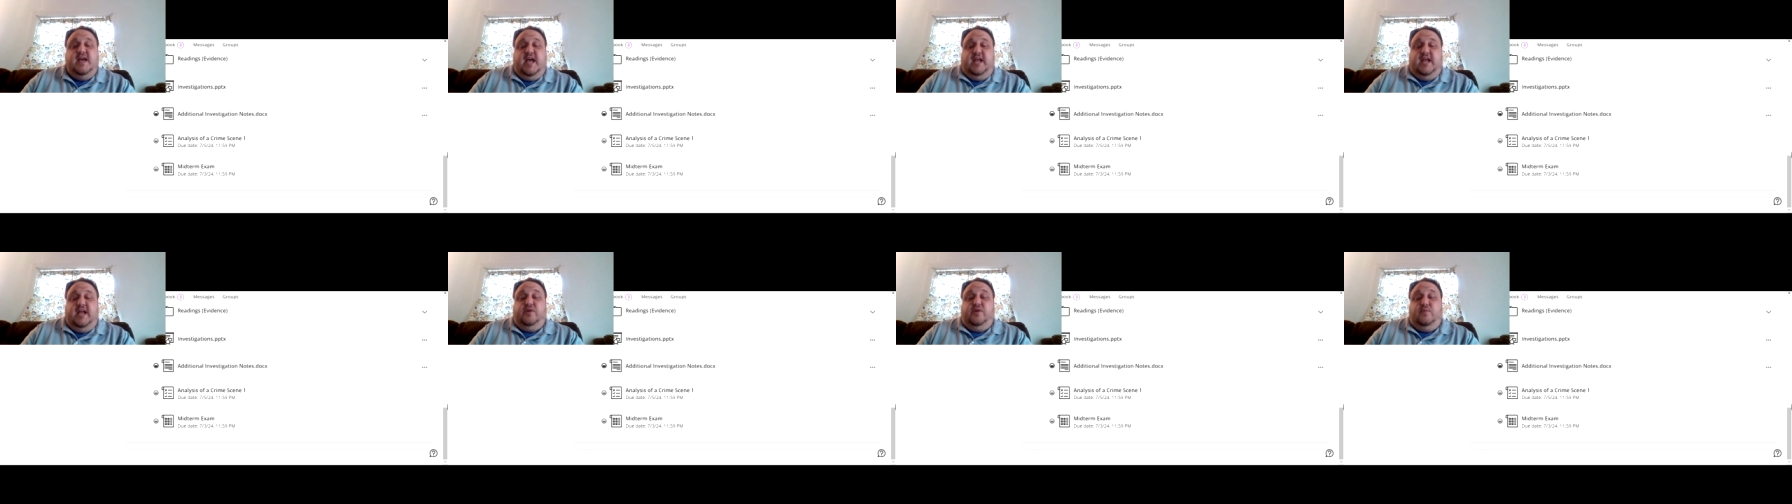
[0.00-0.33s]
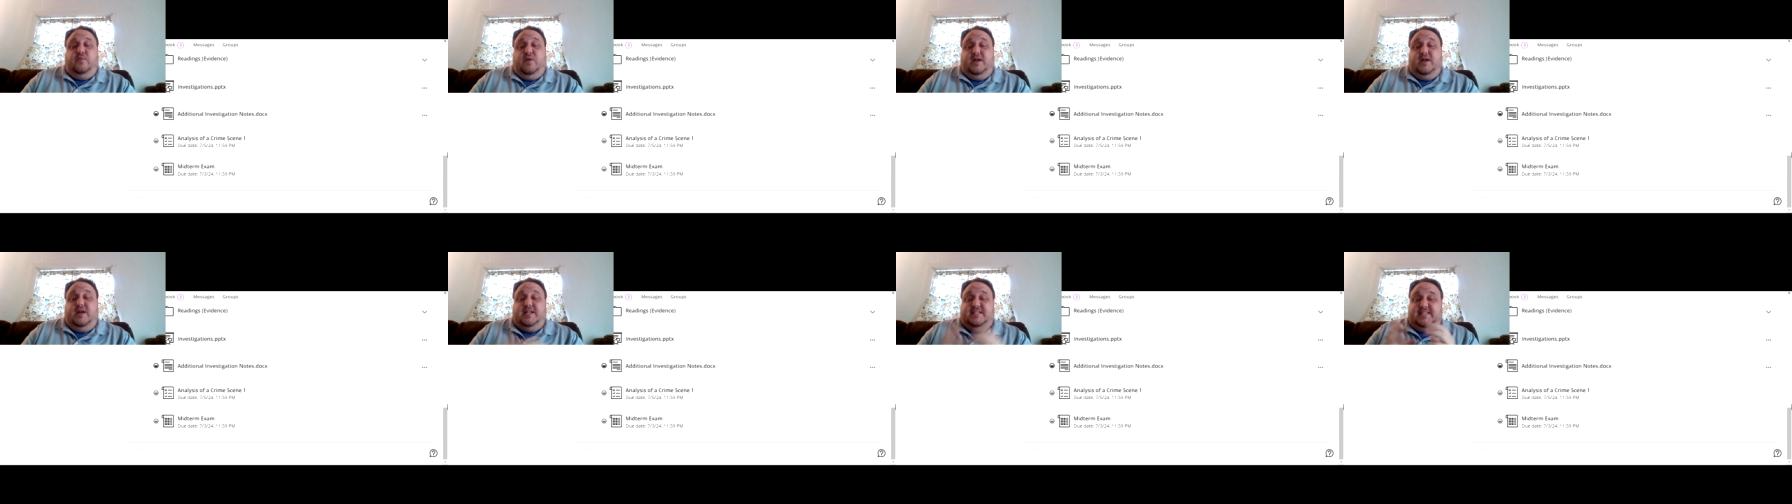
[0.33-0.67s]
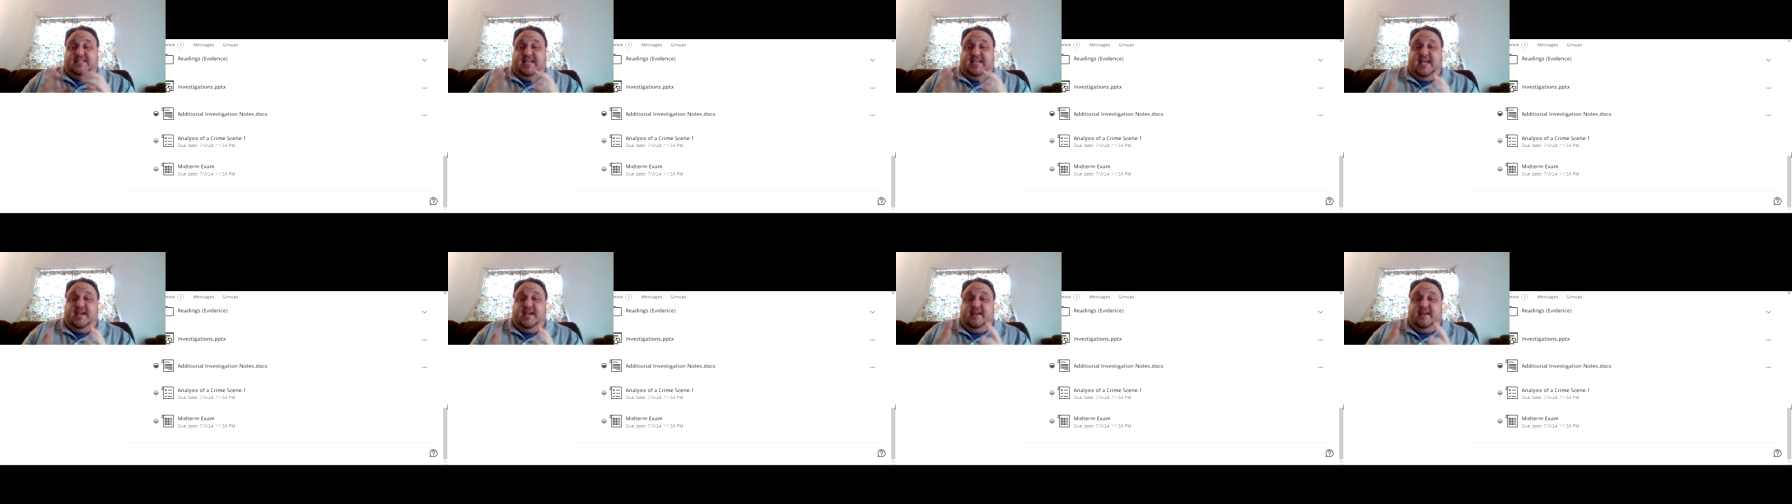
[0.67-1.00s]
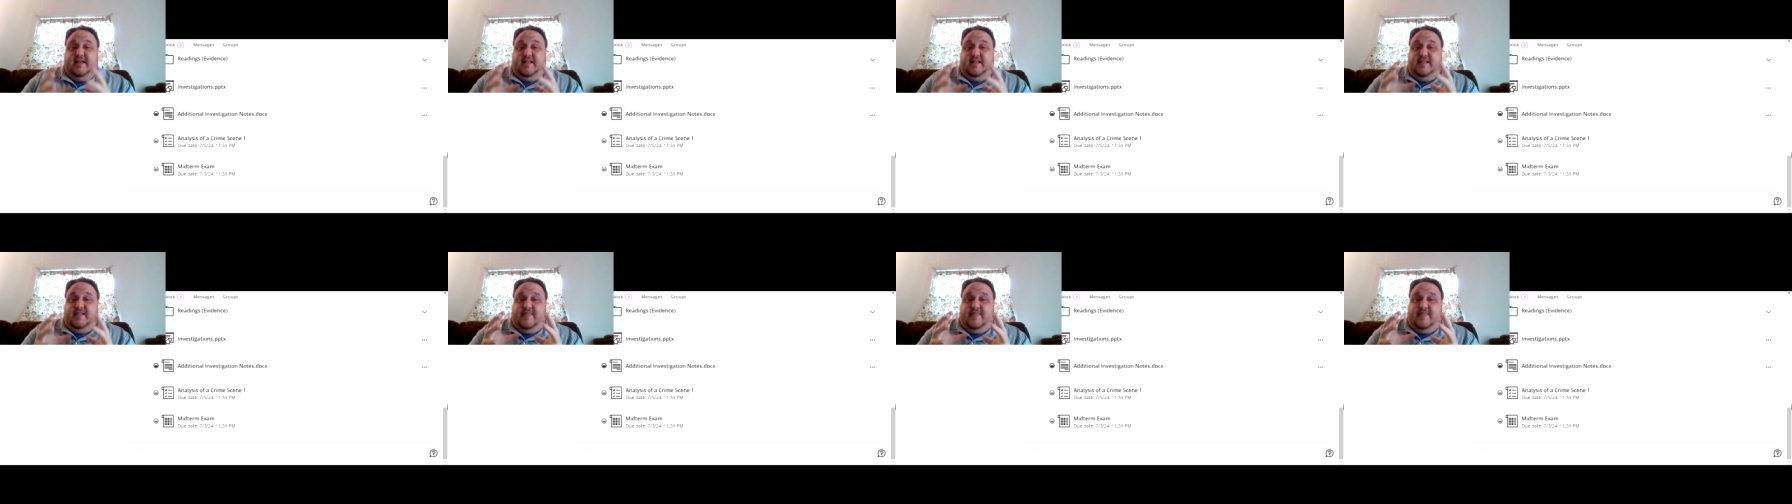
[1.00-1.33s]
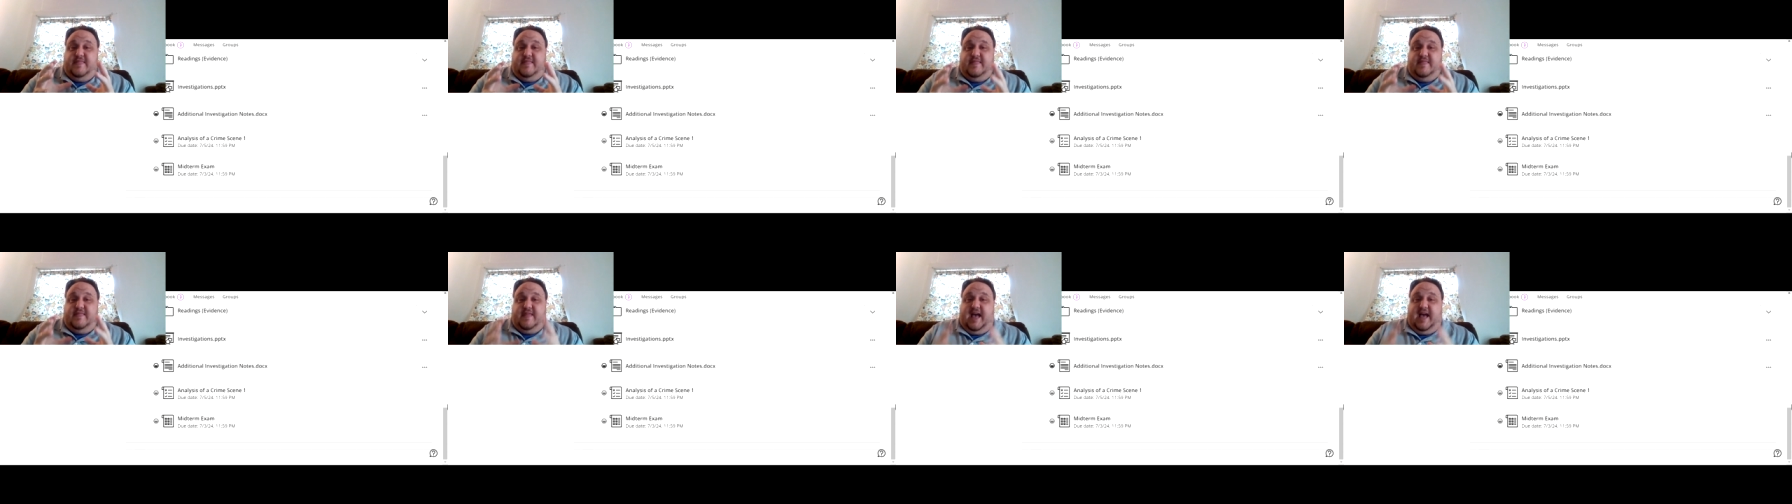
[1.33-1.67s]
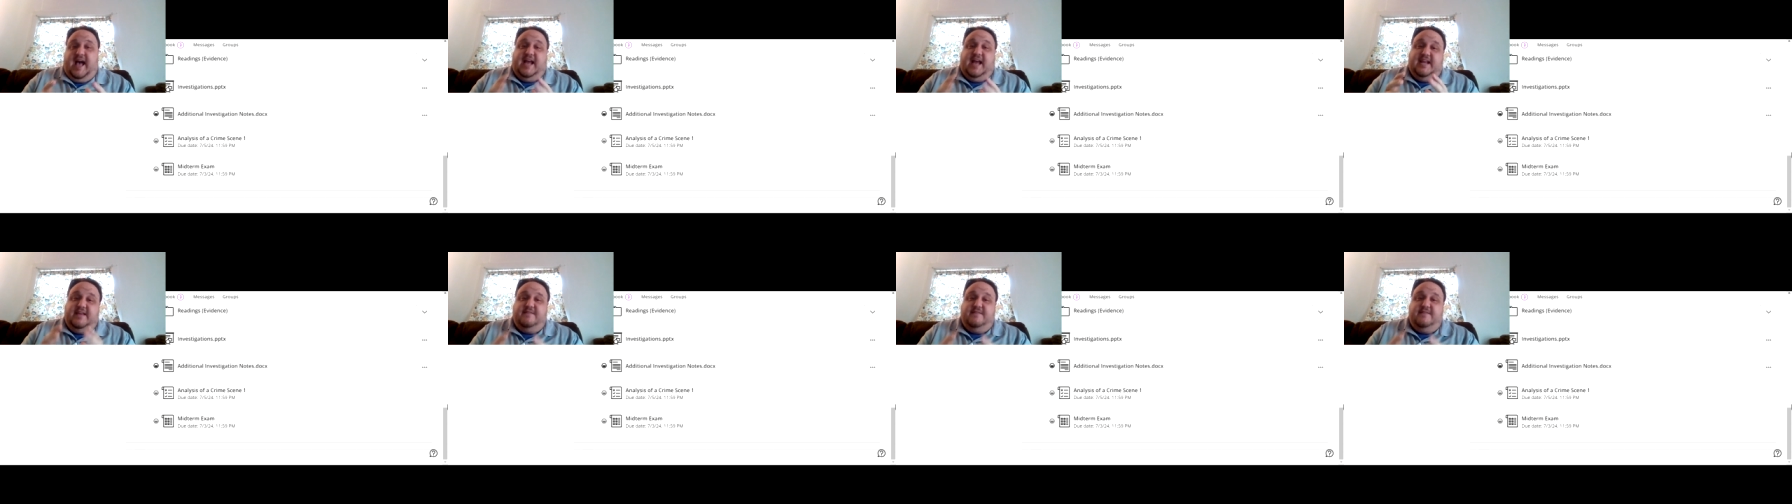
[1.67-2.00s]
And you'll want to take
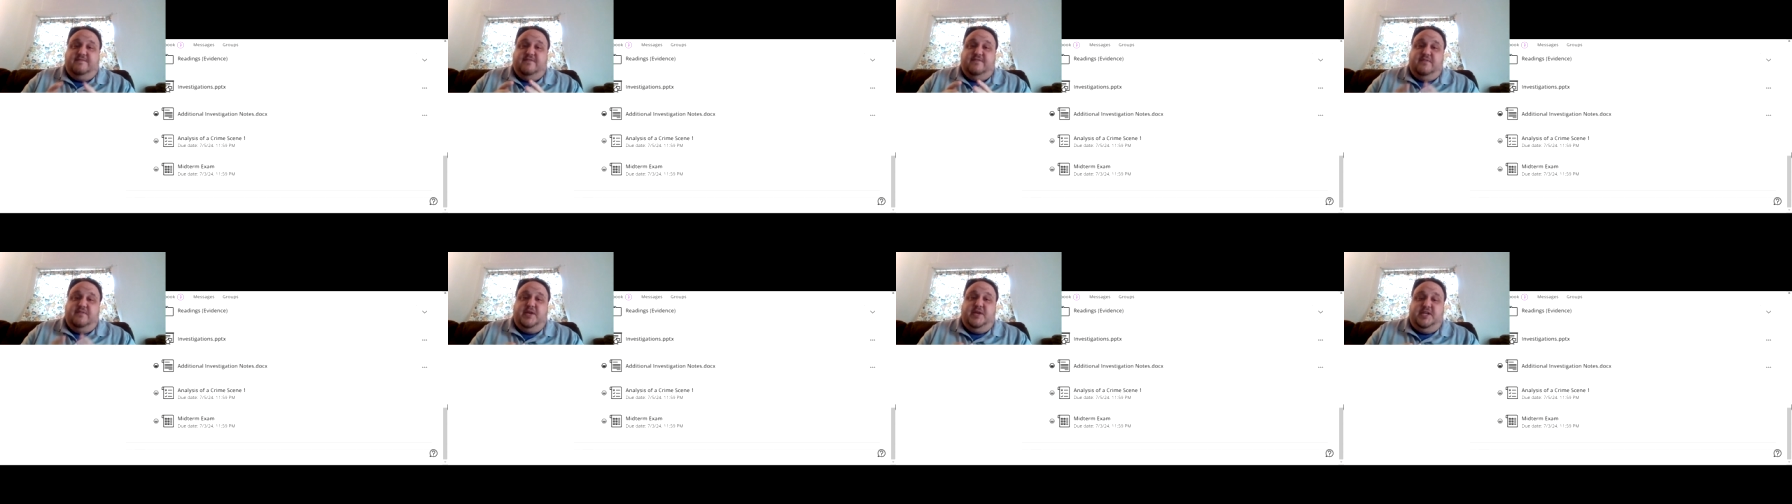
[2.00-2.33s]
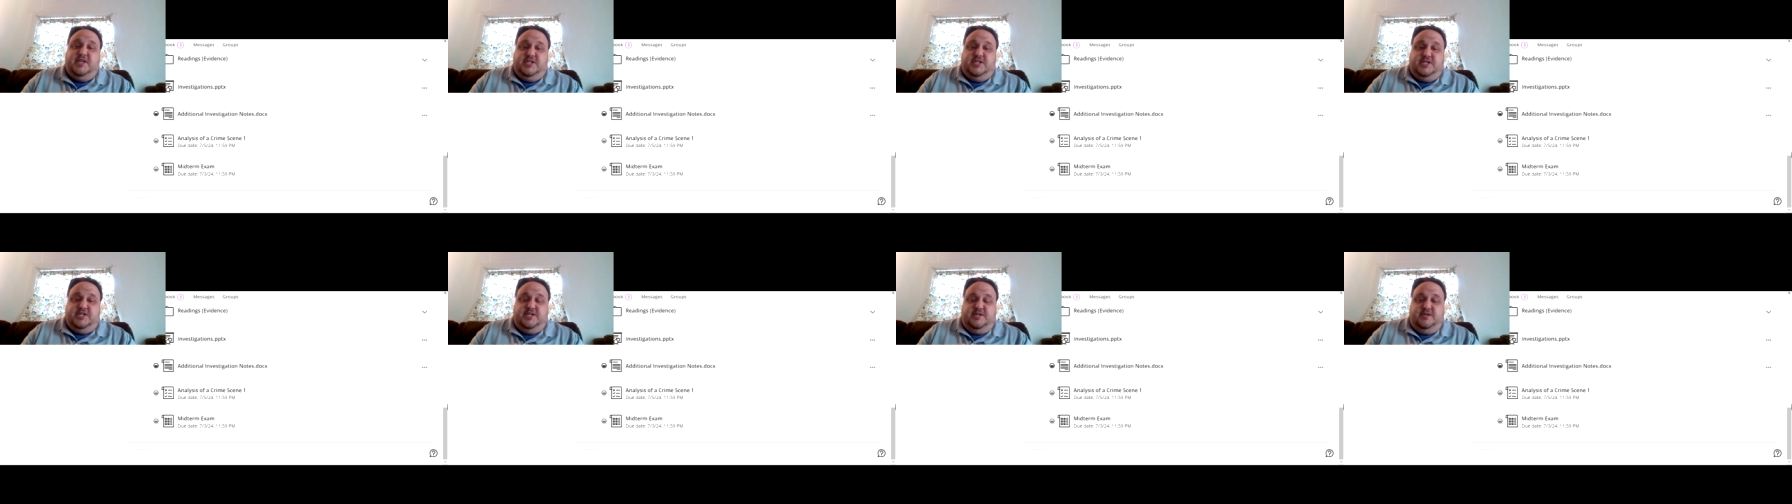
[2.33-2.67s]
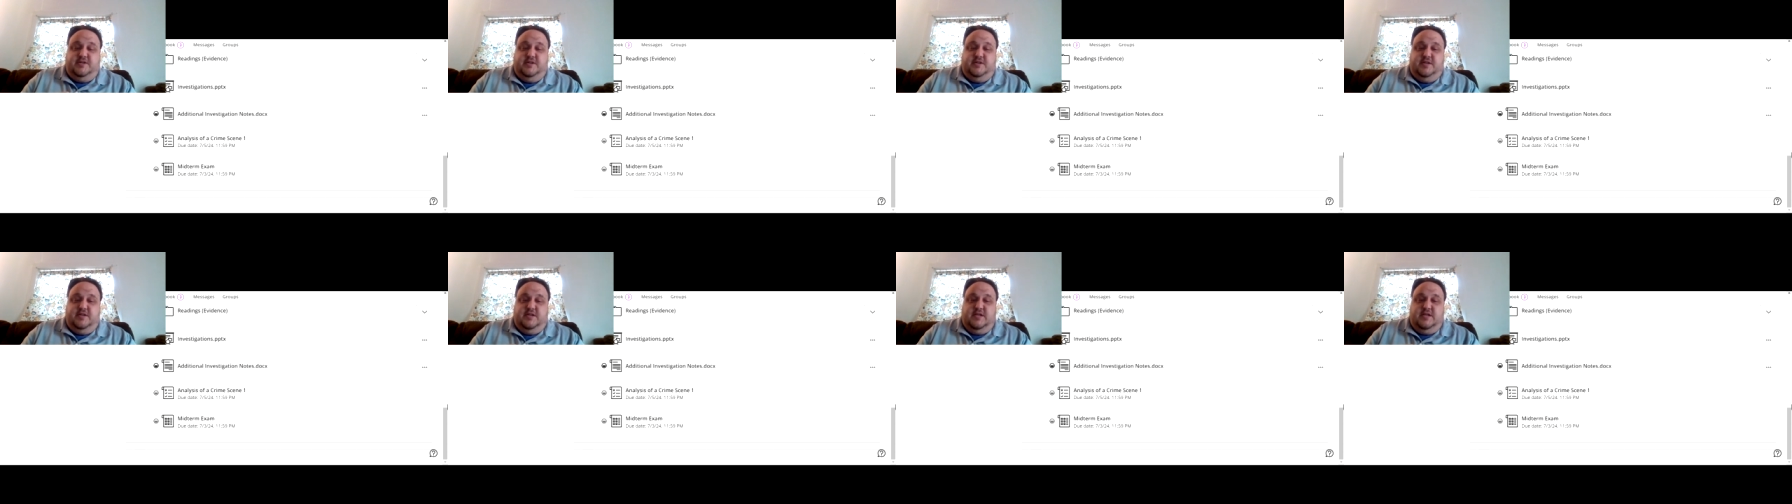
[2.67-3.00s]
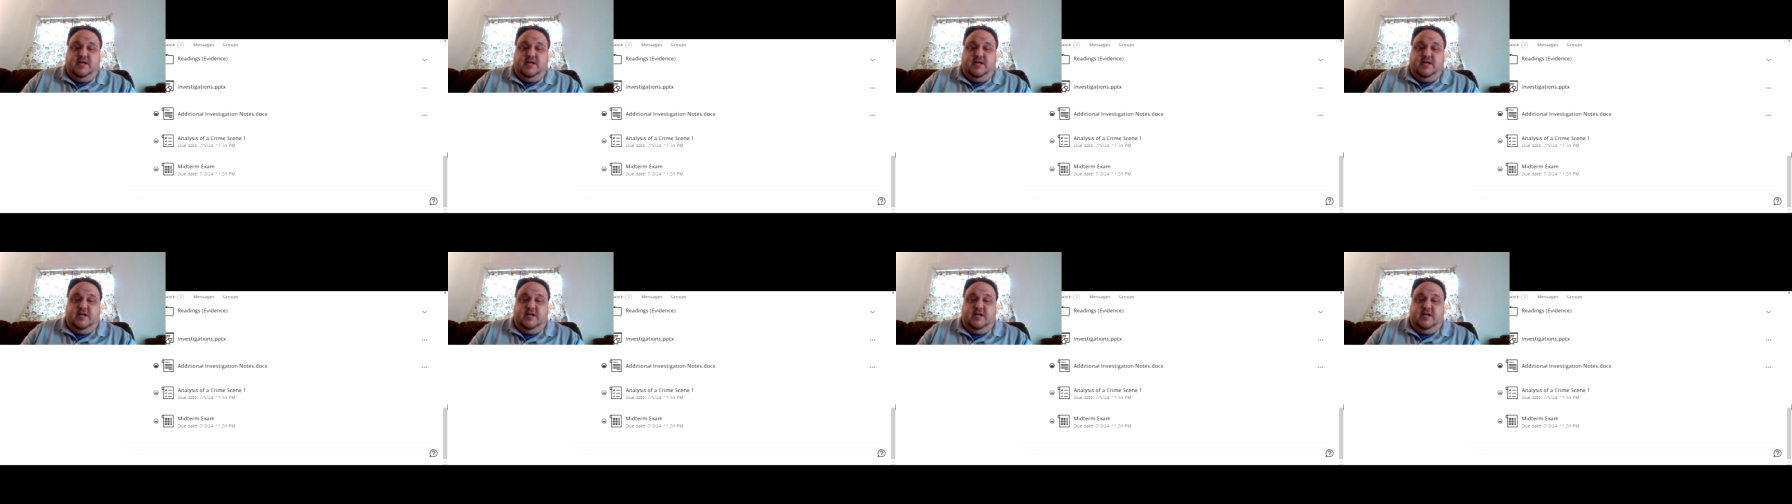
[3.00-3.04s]
that information